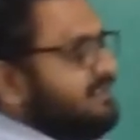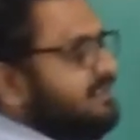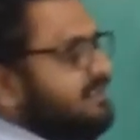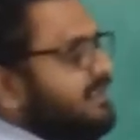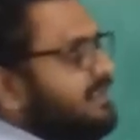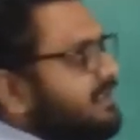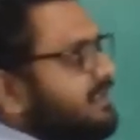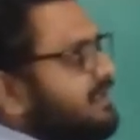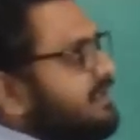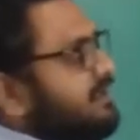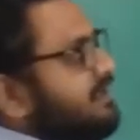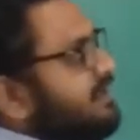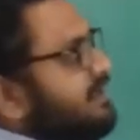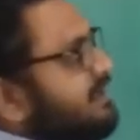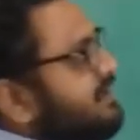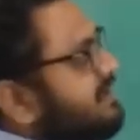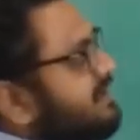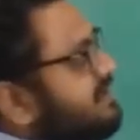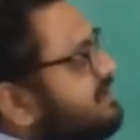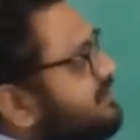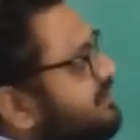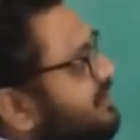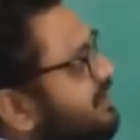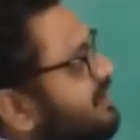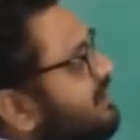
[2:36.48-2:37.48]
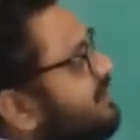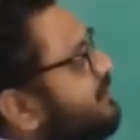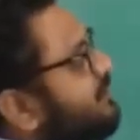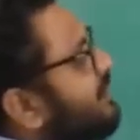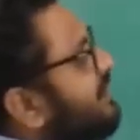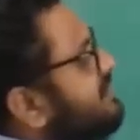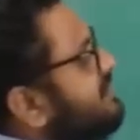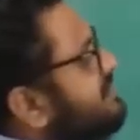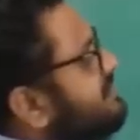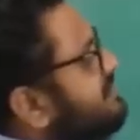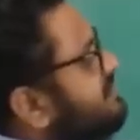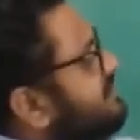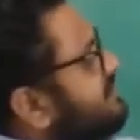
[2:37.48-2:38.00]
Then, this will
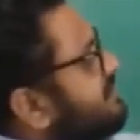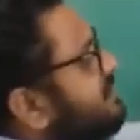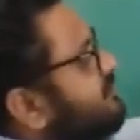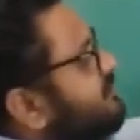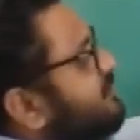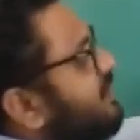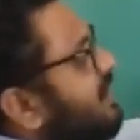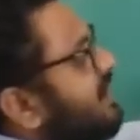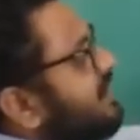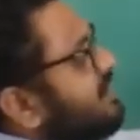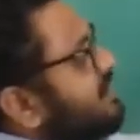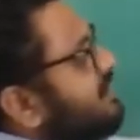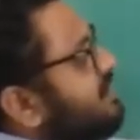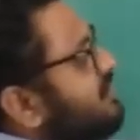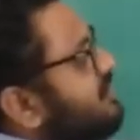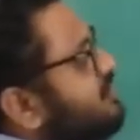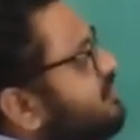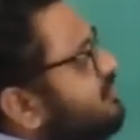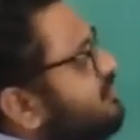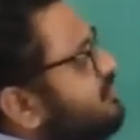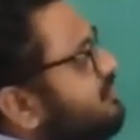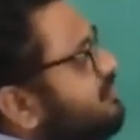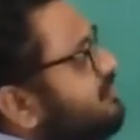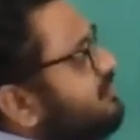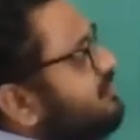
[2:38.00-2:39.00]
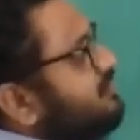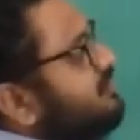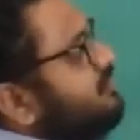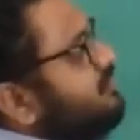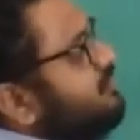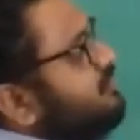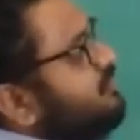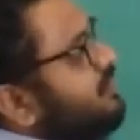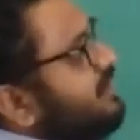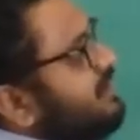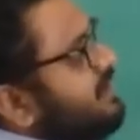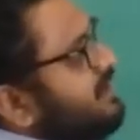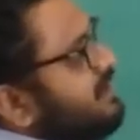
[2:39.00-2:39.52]
remain parallel
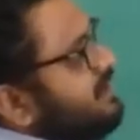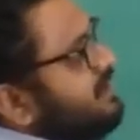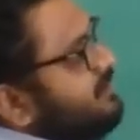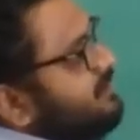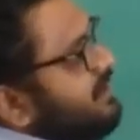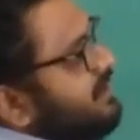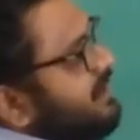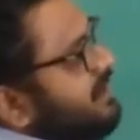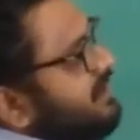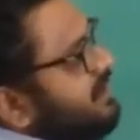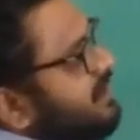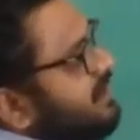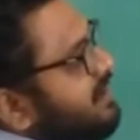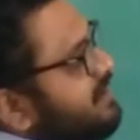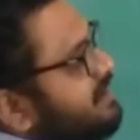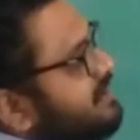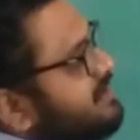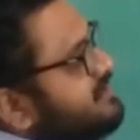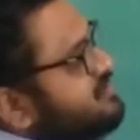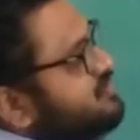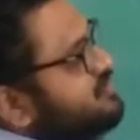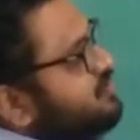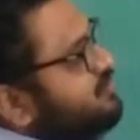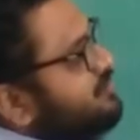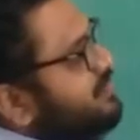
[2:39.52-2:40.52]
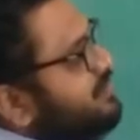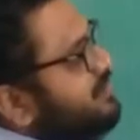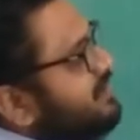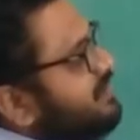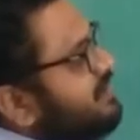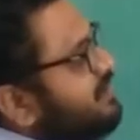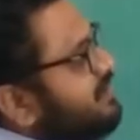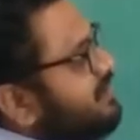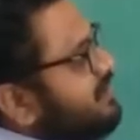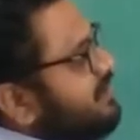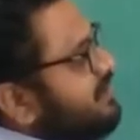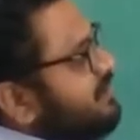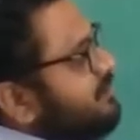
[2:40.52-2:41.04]
to vertical plane and it should
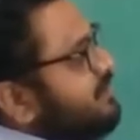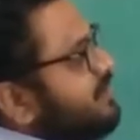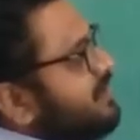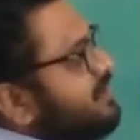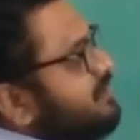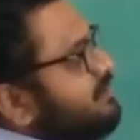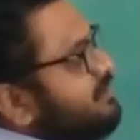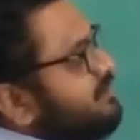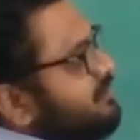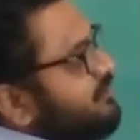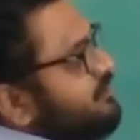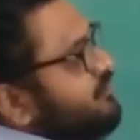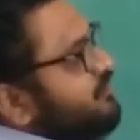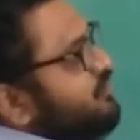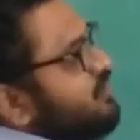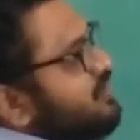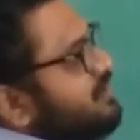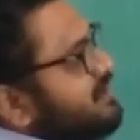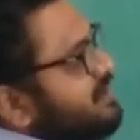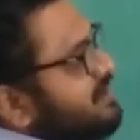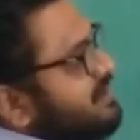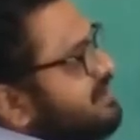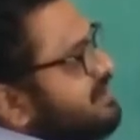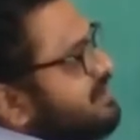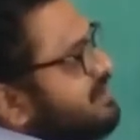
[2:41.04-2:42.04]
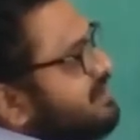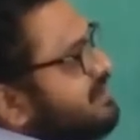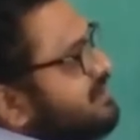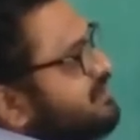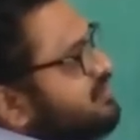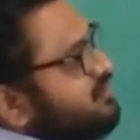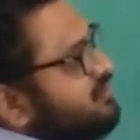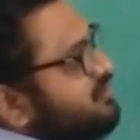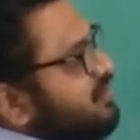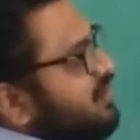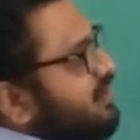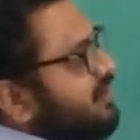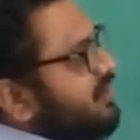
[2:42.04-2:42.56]
be become forty degree
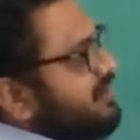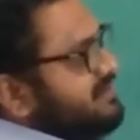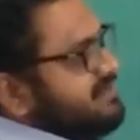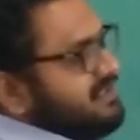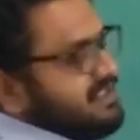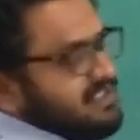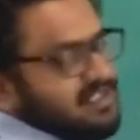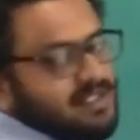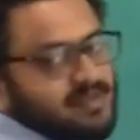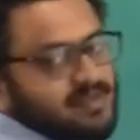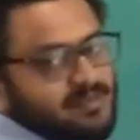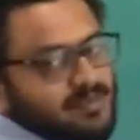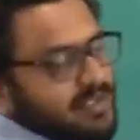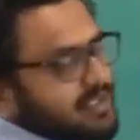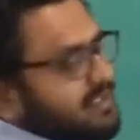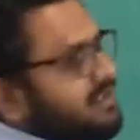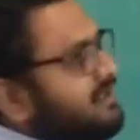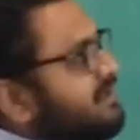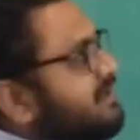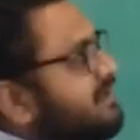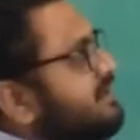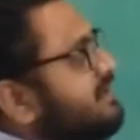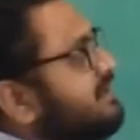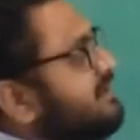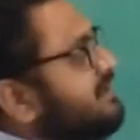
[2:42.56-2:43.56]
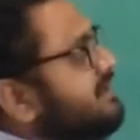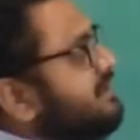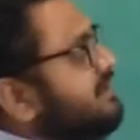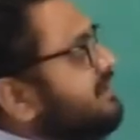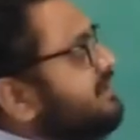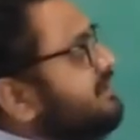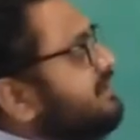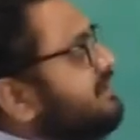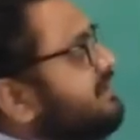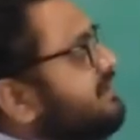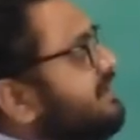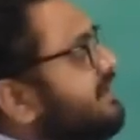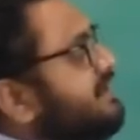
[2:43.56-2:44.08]
to horizontal plane.
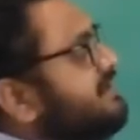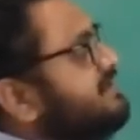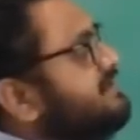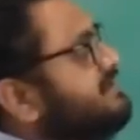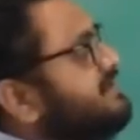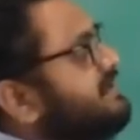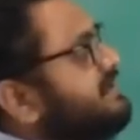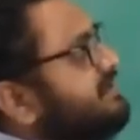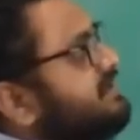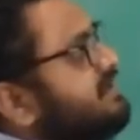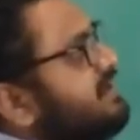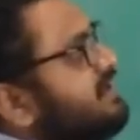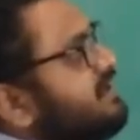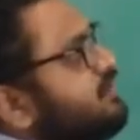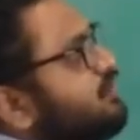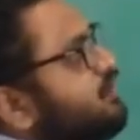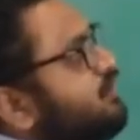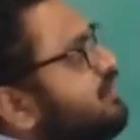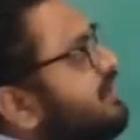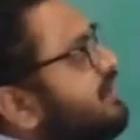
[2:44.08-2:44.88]
See, the true